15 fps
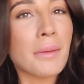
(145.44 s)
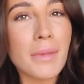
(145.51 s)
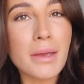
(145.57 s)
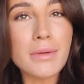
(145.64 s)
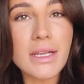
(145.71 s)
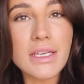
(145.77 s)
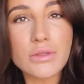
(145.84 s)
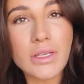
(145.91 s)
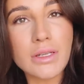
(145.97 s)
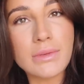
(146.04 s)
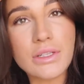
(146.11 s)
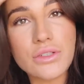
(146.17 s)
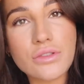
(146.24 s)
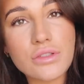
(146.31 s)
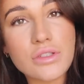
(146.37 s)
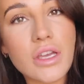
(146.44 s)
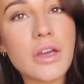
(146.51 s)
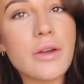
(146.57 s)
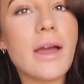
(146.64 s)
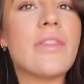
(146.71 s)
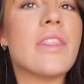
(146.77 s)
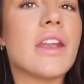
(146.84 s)
maybe like 20 minutes or so
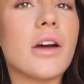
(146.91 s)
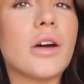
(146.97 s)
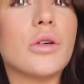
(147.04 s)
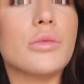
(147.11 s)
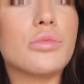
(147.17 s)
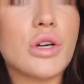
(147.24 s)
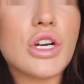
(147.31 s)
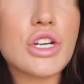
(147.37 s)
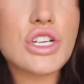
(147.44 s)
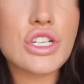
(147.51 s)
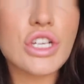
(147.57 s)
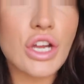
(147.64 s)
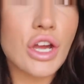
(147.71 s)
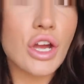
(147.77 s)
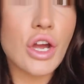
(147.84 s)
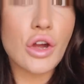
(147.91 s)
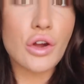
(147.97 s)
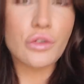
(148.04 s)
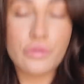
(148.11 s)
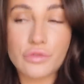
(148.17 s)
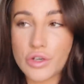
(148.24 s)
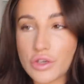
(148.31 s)
and then i'll brush
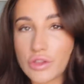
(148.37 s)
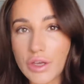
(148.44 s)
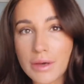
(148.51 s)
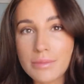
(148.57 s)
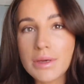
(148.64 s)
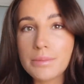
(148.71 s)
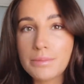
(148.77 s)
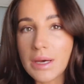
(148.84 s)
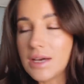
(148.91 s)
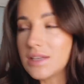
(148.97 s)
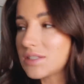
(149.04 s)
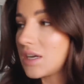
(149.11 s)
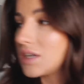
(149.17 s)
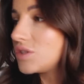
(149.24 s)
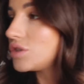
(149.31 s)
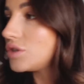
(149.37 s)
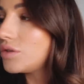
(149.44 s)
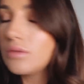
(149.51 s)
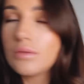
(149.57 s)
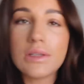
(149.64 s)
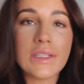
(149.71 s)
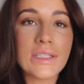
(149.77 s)
through them but i
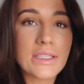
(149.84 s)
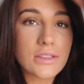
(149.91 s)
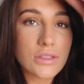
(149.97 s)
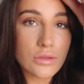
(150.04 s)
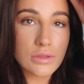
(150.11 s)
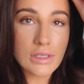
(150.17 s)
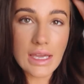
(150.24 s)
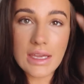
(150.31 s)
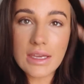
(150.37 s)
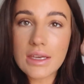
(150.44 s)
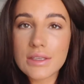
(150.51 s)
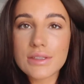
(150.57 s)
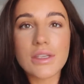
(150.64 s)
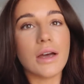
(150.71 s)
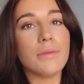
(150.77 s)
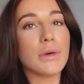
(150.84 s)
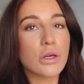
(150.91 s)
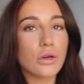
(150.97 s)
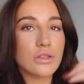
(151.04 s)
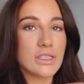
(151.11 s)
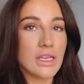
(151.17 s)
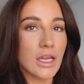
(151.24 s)
do need to take some
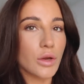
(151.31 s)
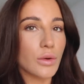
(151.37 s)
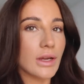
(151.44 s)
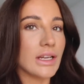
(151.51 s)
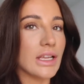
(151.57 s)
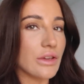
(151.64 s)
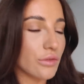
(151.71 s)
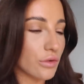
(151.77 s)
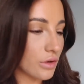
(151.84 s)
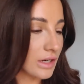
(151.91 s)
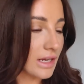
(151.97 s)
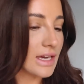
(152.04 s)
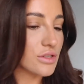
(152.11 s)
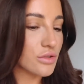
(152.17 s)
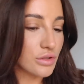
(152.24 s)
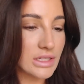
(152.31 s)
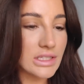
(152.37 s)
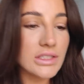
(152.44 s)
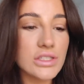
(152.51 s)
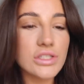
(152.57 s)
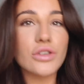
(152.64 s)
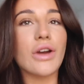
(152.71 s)
content quickly for an ad on
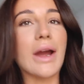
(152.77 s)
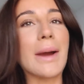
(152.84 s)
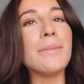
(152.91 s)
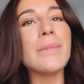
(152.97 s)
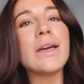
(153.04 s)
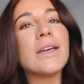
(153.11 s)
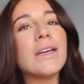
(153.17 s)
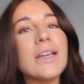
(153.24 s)
instagram